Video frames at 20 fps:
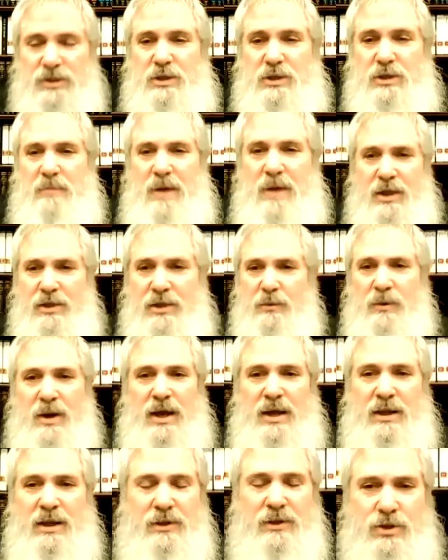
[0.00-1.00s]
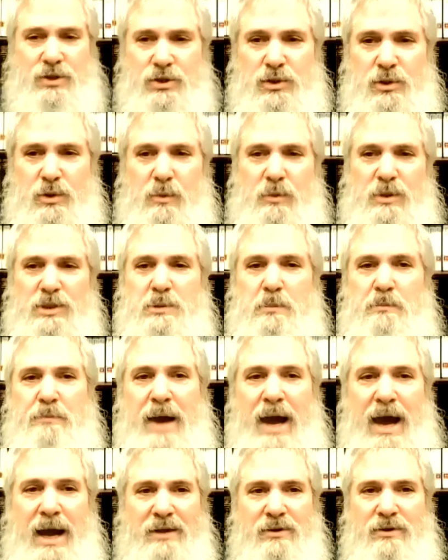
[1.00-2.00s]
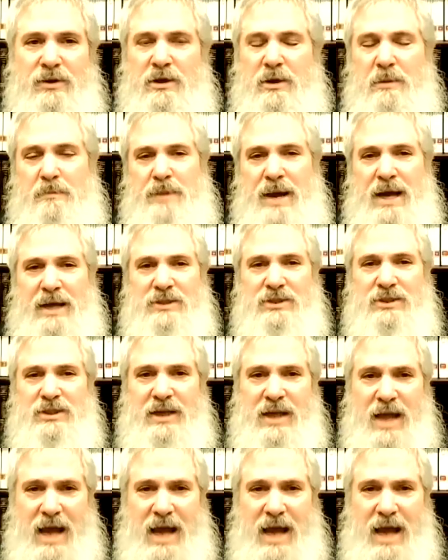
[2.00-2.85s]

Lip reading: and by the way, the shul was packed to capacity.